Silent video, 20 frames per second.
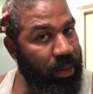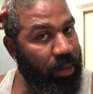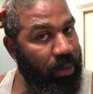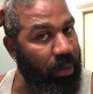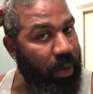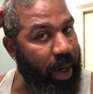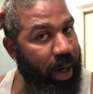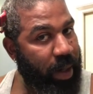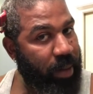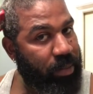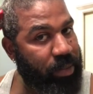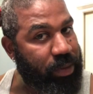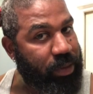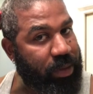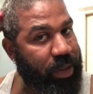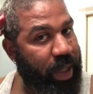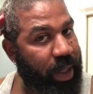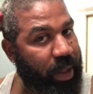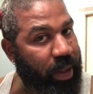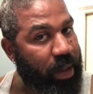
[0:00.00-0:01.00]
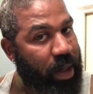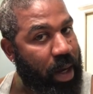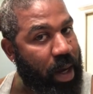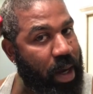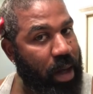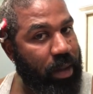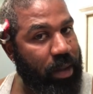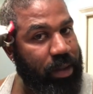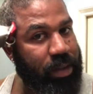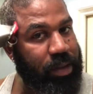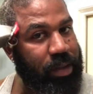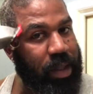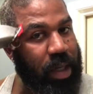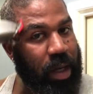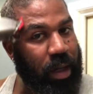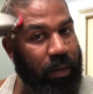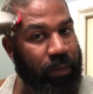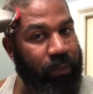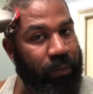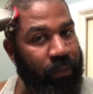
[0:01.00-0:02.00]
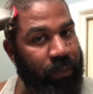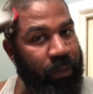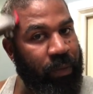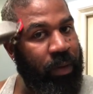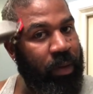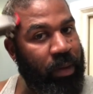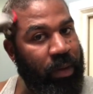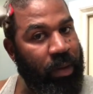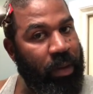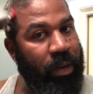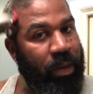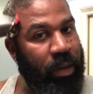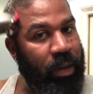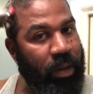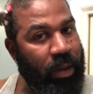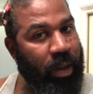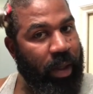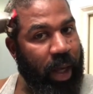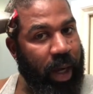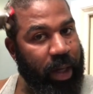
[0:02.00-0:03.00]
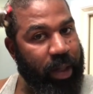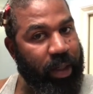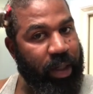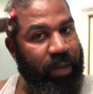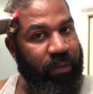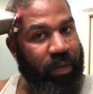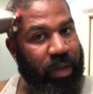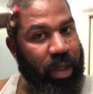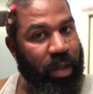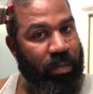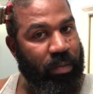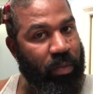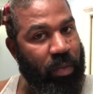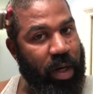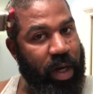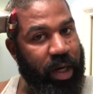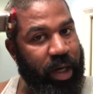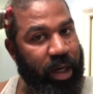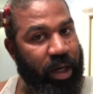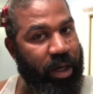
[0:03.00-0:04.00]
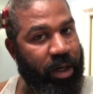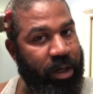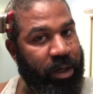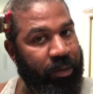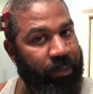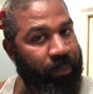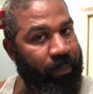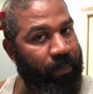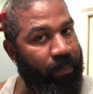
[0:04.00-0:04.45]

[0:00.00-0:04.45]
Right, just taking all this off. I can even come right here.